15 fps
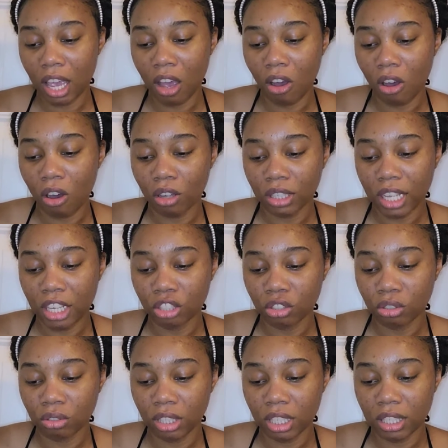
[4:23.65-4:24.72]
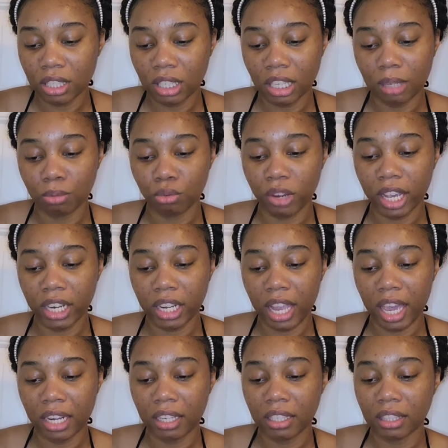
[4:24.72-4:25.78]
and all things you need to keep
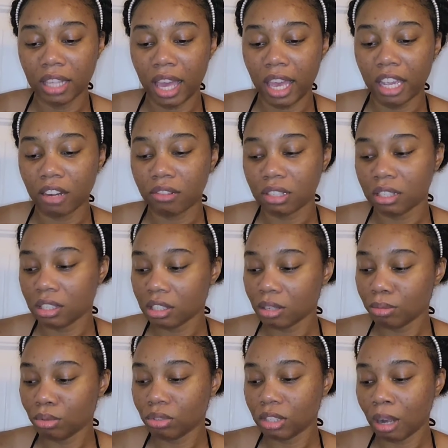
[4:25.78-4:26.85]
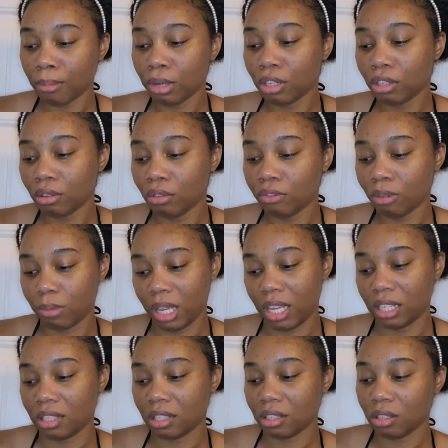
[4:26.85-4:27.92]
radiating that irresistible summer glow from
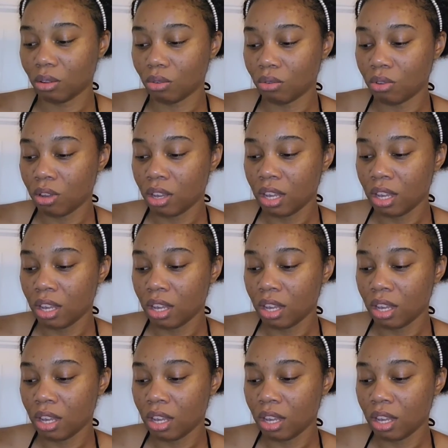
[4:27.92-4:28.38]
head to toe.